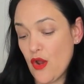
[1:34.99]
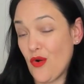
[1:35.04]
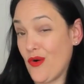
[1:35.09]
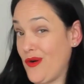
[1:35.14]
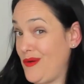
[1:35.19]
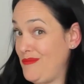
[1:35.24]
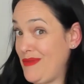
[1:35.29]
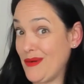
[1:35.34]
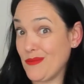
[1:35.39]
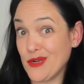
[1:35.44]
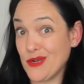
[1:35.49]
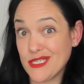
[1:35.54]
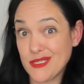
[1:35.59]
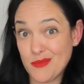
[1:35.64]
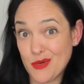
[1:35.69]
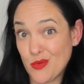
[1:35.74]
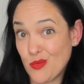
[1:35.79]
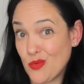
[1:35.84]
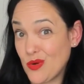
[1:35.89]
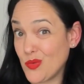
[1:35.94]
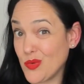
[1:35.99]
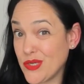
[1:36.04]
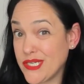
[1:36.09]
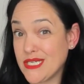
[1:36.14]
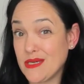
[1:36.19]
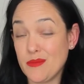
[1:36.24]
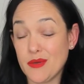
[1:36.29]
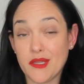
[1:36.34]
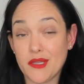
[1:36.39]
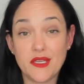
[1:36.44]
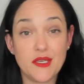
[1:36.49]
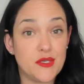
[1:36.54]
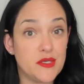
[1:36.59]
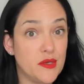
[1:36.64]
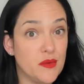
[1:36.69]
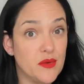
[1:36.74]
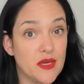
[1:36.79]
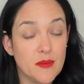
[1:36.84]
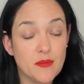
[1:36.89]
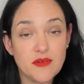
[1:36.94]
or memories about what we typically
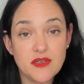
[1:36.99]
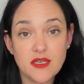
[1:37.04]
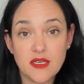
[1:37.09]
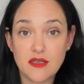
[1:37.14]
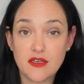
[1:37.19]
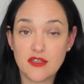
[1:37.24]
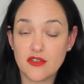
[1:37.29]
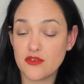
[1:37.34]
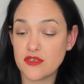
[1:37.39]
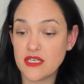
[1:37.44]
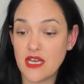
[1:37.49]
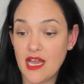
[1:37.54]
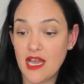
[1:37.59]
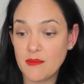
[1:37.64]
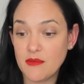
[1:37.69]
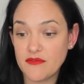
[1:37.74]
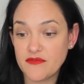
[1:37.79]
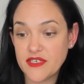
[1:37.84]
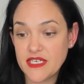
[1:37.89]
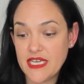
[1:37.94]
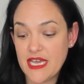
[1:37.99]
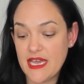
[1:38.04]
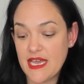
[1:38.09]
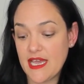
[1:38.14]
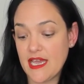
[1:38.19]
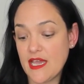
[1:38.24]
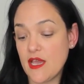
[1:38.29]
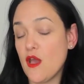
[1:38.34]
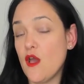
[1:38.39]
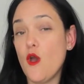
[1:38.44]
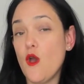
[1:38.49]
do at a particular time of day,